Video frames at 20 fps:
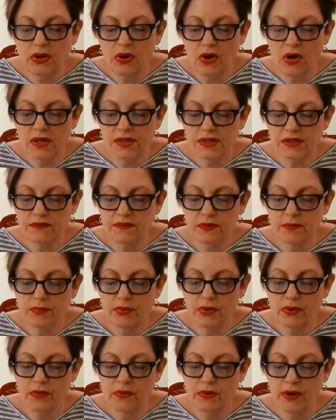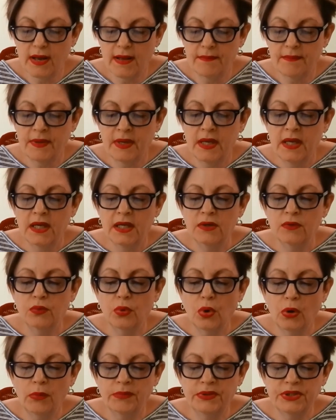cost of the program,
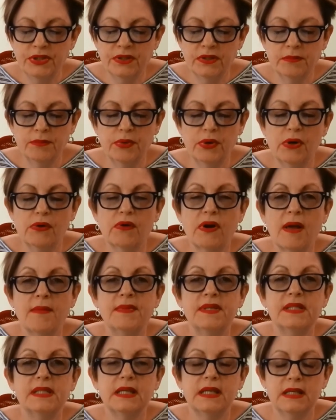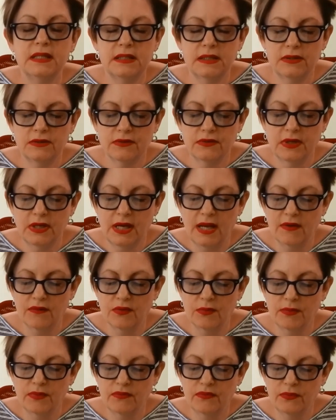enrollment in the program is easier than
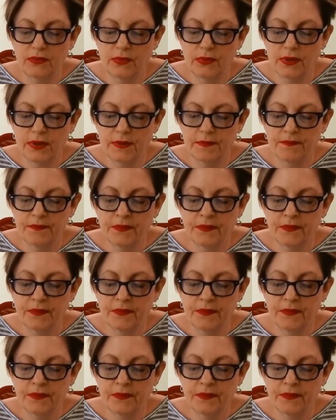ever before.